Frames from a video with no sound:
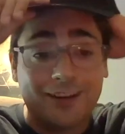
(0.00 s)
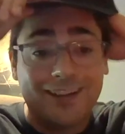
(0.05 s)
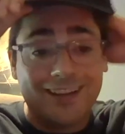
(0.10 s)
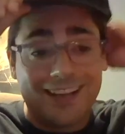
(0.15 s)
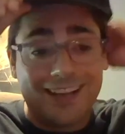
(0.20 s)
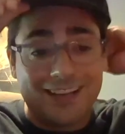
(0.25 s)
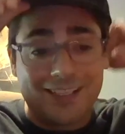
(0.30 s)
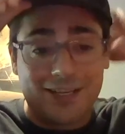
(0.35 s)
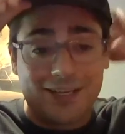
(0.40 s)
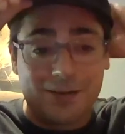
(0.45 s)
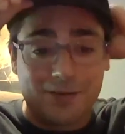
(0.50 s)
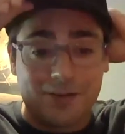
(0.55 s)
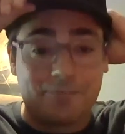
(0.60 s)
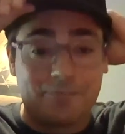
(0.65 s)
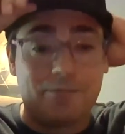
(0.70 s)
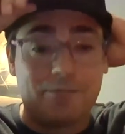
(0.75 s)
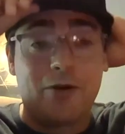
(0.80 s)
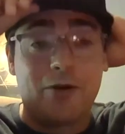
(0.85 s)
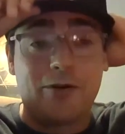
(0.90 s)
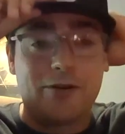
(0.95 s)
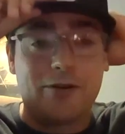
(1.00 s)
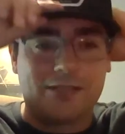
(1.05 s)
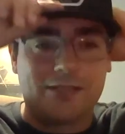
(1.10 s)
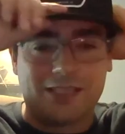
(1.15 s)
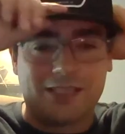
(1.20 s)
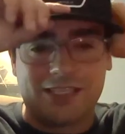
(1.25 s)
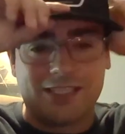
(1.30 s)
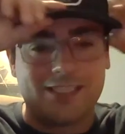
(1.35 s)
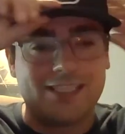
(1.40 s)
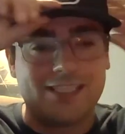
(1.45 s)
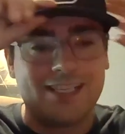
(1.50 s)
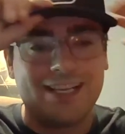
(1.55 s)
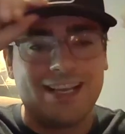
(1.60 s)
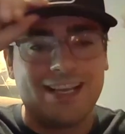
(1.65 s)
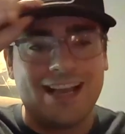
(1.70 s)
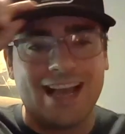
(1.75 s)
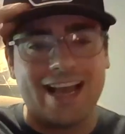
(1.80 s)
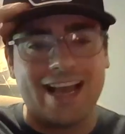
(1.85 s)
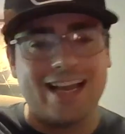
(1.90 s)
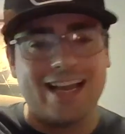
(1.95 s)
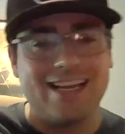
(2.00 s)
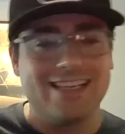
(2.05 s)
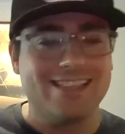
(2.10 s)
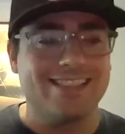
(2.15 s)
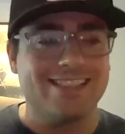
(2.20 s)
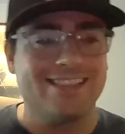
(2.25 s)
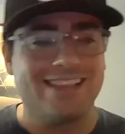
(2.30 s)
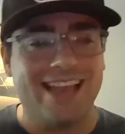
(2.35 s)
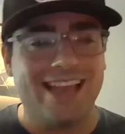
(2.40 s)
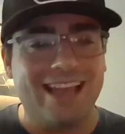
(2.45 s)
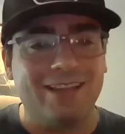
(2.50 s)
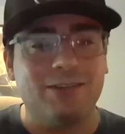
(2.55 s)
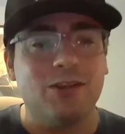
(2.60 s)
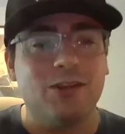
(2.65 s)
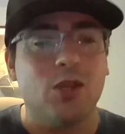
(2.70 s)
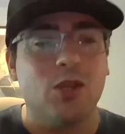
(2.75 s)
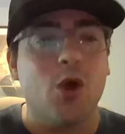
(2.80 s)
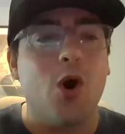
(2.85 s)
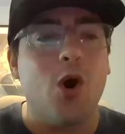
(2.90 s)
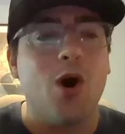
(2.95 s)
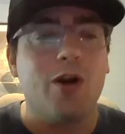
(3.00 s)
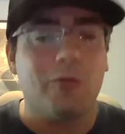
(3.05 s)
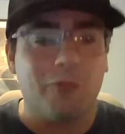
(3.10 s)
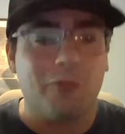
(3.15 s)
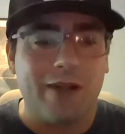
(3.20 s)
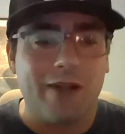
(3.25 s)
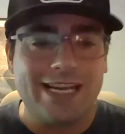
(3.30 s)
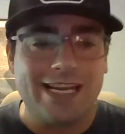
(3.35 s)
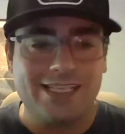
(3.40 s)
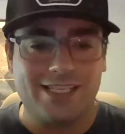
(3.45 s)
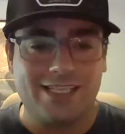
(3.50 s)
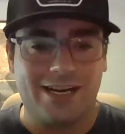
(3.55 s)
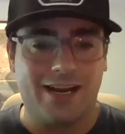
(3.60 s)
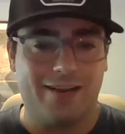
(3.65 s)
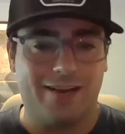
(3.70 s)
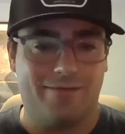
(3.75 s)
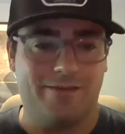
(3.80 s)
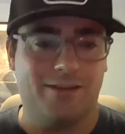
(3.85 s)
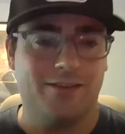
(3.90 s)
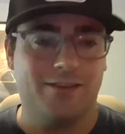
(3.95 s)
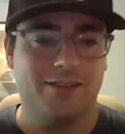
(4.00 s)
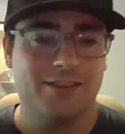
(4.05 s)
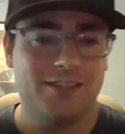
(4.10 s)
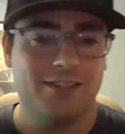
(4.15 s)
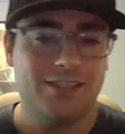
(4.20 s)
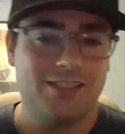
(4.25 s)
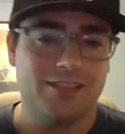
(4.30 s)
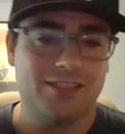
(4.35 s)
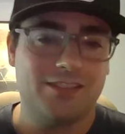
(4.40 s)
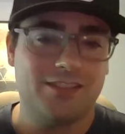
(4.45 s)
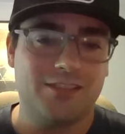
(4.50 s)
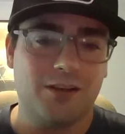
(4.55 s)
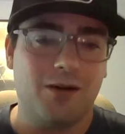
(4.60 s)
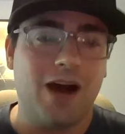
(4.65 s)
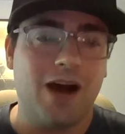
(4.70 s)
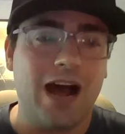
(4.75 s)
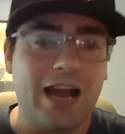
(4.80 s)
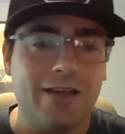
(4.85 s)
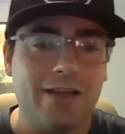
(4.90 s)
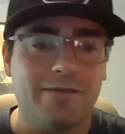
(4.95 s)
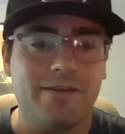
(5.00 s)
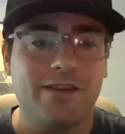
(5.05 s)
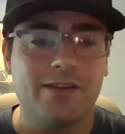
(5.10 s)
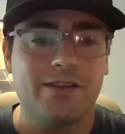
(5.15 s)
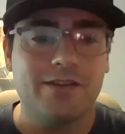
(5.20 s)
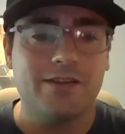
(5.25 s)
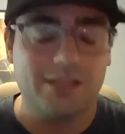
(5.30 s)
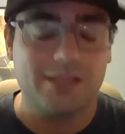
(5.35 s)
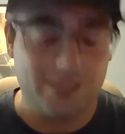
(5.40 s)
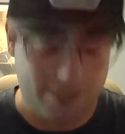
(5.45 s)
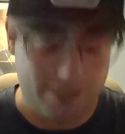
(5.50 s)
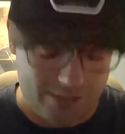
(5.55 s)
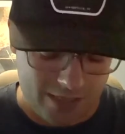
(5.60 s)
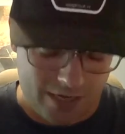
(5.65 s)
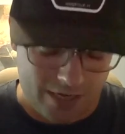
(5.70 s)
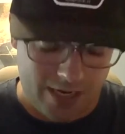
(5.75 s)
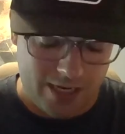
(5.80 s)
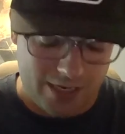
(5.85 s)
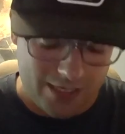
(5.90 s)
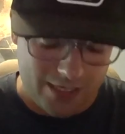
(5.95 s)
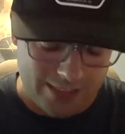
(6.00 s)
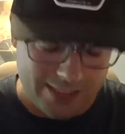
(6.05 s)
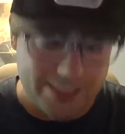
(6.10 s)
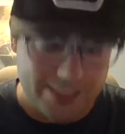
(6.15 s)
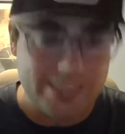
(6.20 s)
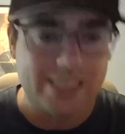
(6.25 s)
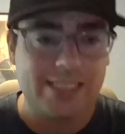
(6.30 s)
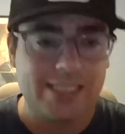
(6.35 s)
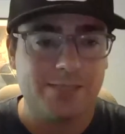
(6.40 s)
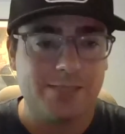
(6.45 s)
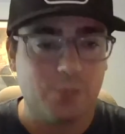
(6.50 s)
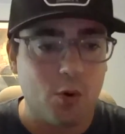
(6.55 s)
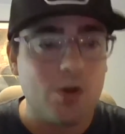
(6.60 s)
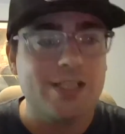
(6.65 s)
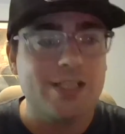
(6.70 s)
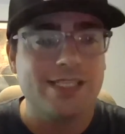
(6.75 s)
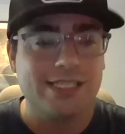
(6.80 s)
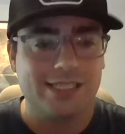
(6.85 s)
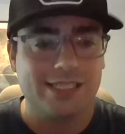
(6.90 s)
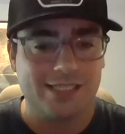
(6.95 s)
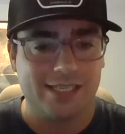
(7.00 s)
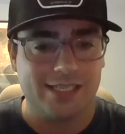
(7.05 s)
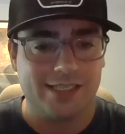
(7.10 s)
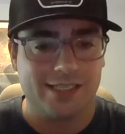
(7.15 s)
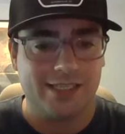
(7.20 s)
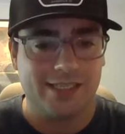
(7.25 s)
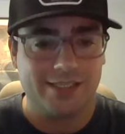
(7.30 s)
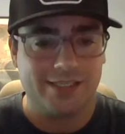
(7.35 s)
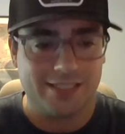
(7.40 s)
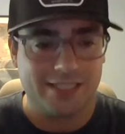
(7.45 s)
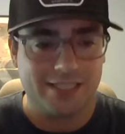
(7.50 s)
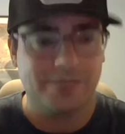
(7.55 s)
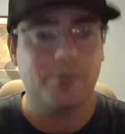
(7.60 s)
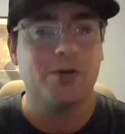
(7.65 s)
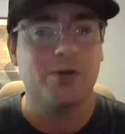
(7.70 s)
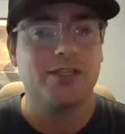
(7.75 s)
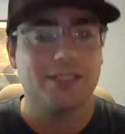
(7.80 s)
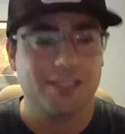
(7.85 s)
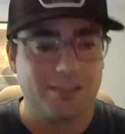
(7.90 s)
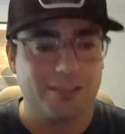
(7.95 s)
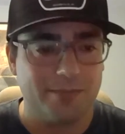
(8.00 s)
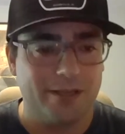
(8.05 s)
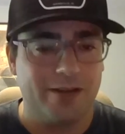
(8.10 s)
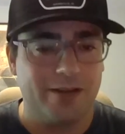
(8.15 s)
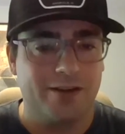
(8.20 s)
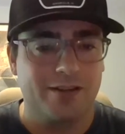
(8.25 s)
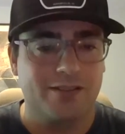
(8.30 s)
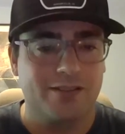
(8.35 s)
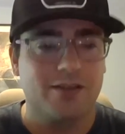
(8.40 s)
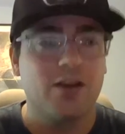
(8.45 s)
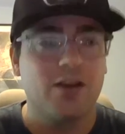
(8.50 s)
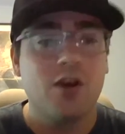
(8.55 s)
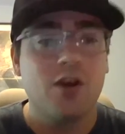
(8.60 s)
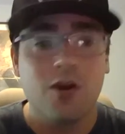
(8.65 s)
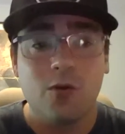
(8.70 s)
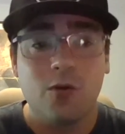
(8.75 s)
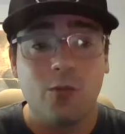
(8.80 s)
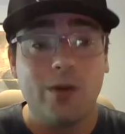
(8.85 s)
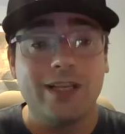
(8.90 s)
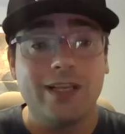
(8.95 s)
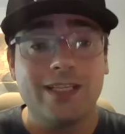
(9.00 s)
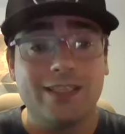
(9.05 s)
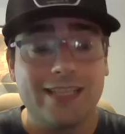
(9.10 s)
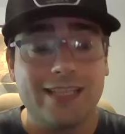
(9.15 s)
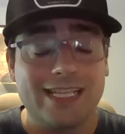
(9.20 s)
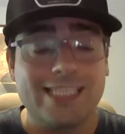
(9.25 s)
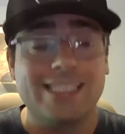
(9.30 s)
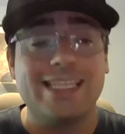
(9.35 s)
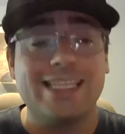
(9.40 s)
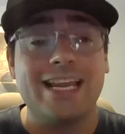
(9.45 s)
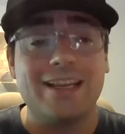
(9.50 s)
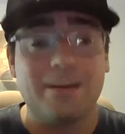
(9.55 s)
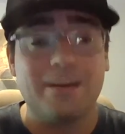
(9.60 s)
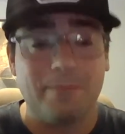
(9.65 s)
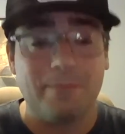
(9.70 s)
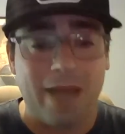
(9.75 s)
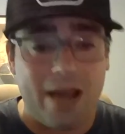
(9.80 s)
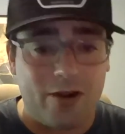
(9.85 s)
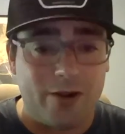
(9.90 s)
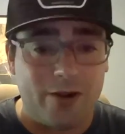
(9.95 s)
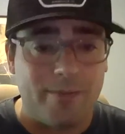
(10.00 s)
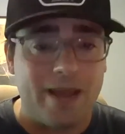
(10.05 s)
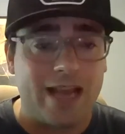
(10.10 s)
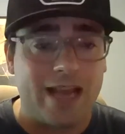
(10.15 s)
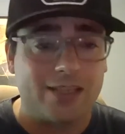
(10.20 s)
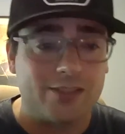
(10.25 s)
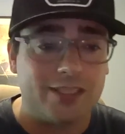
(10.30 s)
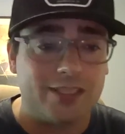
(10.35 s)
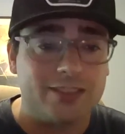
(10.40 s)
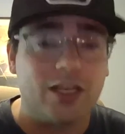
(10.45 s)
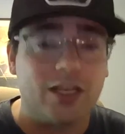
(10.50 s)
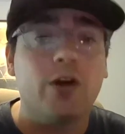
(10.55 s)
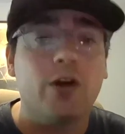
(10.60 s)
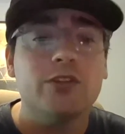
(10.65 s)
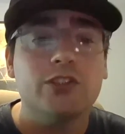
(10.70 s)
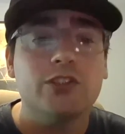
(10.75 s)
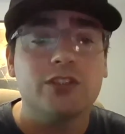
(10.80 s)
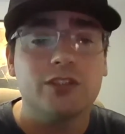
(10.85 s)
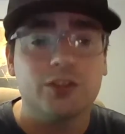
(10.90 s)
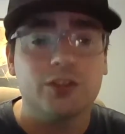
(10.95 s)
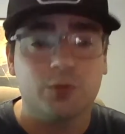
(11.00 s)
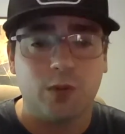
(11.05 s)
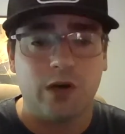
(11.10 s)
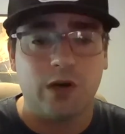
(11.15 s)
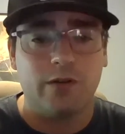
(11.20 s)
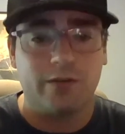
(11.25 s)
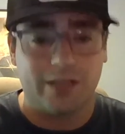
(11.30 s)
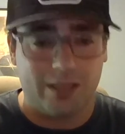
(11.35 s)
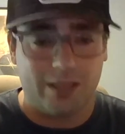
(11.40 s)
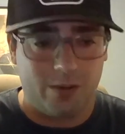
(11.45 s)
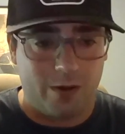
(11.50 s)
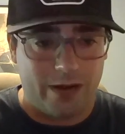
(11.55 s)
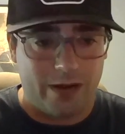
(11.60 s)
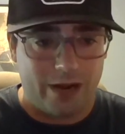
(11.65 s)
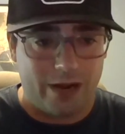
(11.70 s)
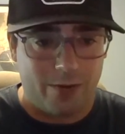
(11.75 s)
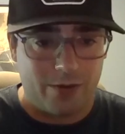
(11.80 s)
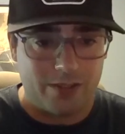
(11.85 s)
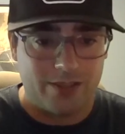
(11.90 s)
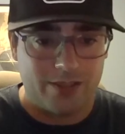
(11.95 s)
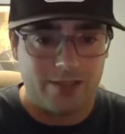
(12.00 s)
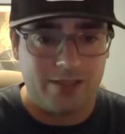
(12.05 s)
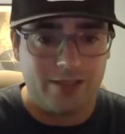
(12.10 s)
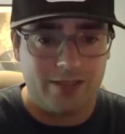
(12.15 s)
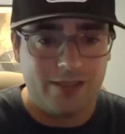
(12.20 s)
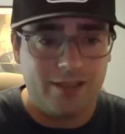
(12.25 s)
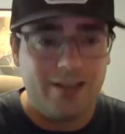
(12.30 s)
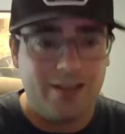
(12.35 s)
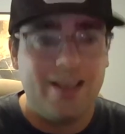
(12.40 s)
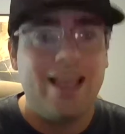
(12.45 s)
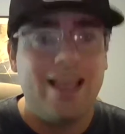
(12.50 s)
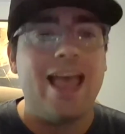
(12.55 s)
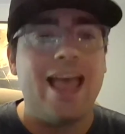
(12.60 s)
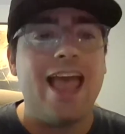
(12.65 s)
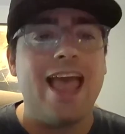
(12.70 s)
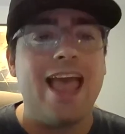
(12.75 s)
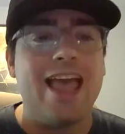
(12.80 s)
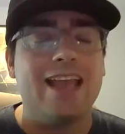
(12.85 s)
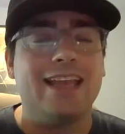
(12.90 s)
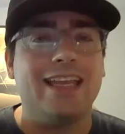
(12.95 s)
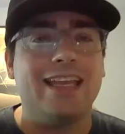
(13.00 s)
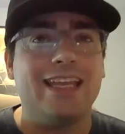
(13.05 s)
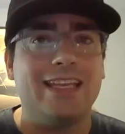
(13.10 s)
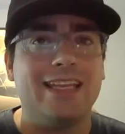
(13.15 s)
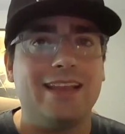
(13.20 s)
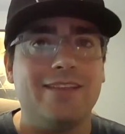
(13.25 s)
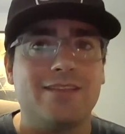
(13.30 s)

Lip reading: in terms of boat usage has a long range high field. So high field's 660, 6.6 meters. We did the extended battery pack, so that's 112 kilowatt hours. And he lives